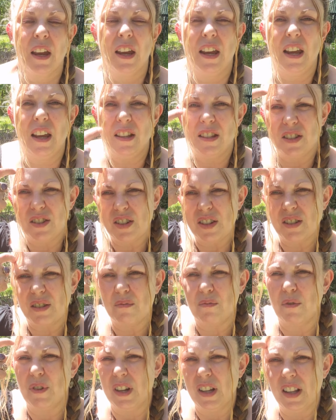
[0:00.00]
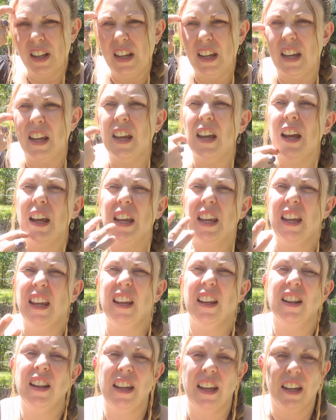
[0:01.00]
it's just really
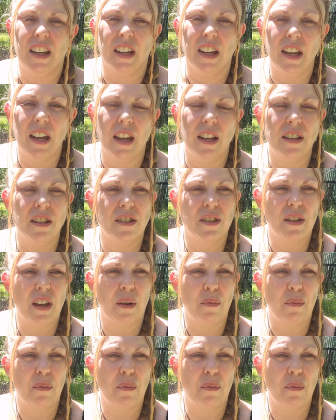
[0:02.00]
healing. It's